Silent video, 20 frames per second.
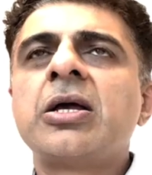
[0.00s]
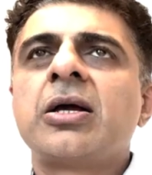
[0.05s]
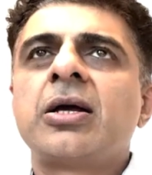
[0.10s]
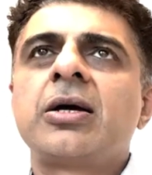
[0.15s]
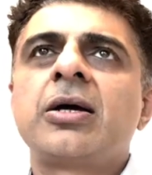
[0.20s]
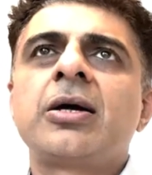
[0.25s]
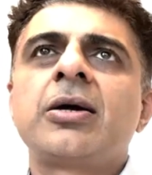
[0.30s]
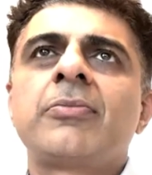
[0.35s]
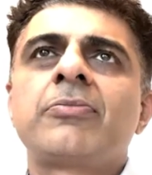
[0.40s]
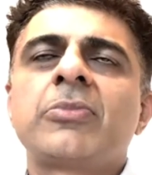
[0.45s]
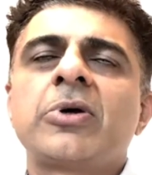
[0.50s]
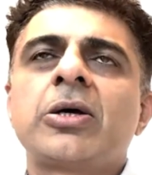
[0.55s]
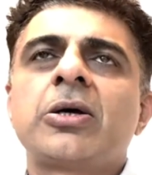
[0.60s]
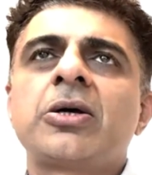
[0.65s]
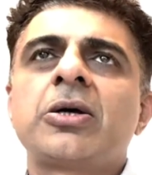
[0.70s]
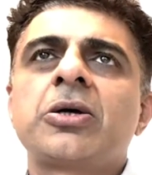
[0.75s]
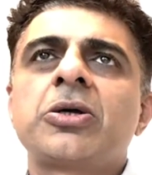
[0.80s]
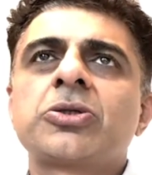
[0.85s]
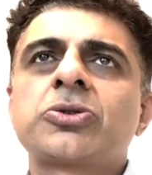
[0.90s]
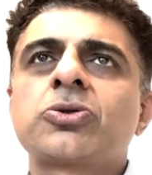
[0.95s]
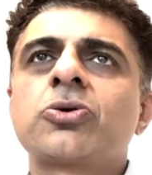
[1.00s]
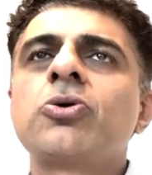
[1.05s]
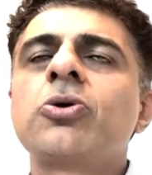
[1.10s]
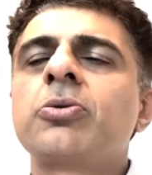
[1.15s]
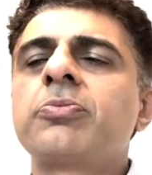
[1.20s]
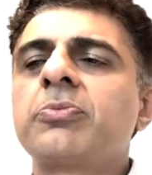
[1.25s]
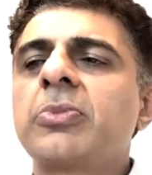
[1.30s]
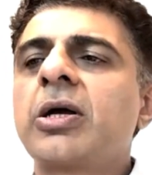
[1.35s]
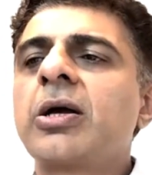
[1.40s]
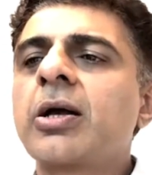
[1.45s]

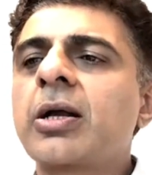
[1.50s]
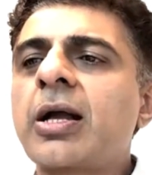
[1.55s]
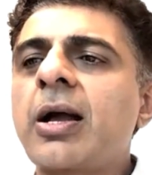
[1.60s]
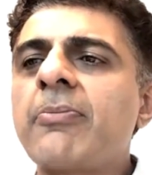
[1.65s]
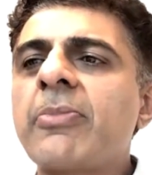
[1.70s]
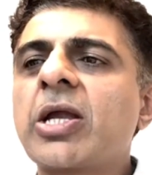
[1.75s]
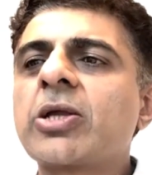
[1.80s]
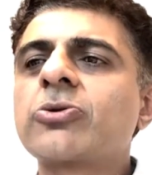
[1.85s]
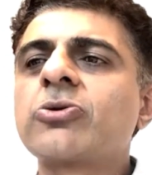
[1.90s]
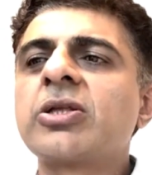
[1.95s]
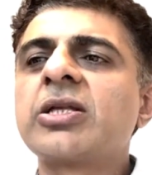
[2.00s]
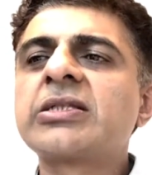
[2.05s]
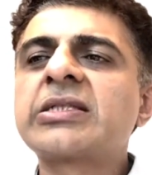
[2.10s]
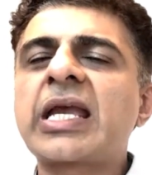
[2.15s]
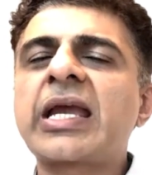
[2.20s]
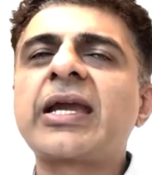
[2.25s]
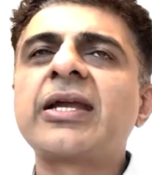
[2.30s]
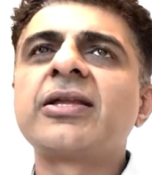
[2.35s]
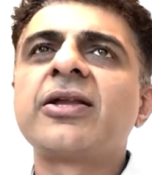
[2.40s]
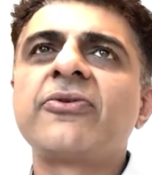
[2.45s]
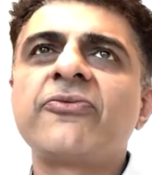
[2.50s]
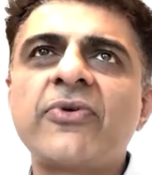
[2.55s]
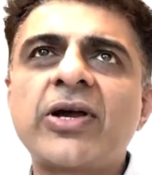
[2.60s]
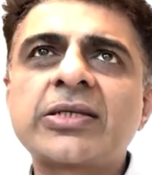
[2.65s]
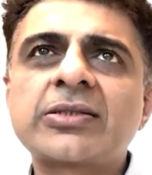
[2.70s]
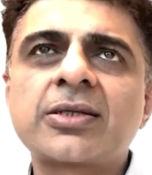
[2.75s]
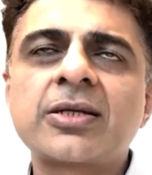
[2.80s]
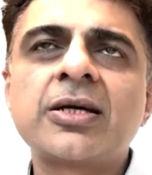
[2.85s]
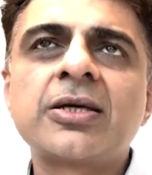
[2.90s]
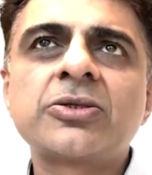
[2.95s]
Coming to the second
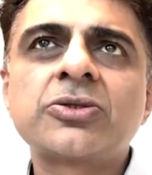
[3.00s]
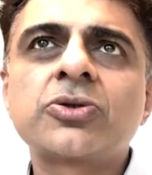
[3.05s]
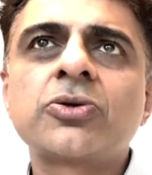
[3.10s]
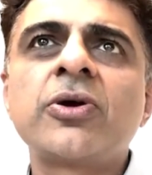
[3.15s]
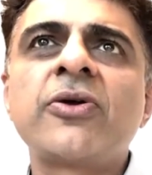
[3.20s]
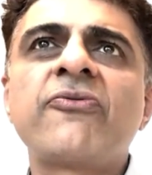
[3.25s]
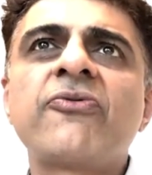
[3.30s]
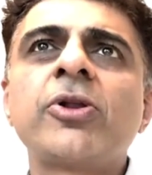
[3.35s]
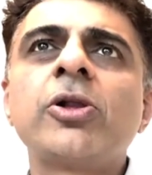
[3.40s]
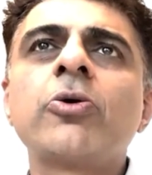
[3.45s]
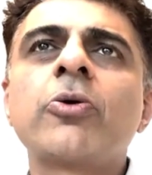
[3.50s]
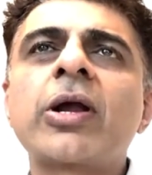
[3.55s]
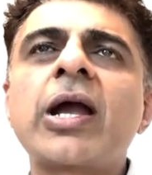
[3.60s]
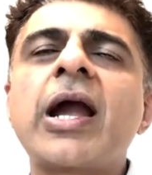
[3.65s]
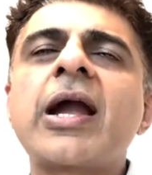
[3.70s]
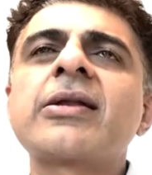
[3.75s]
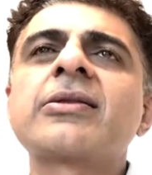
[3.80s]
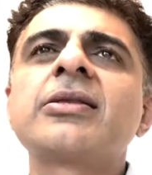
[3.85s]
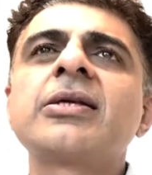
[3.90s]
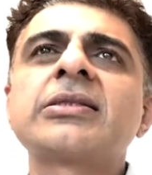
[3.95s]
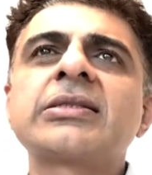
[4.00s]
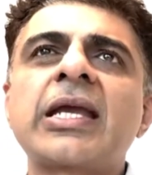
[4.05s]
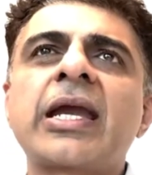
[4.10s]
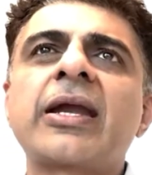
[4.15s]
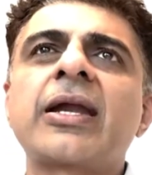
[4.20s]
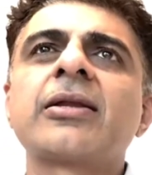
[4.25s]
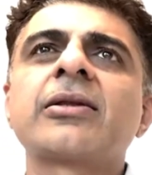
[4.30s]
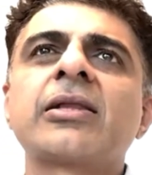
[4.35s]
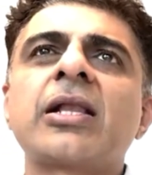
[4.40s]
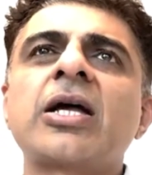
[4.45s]
investor. So if you look at the
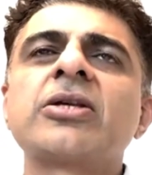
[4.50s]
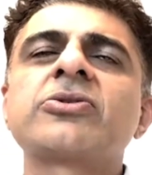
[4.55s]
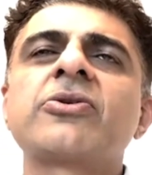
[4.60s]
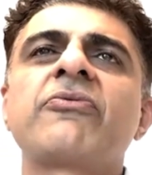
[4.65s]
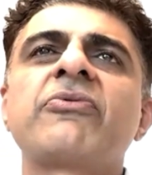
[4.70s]
second class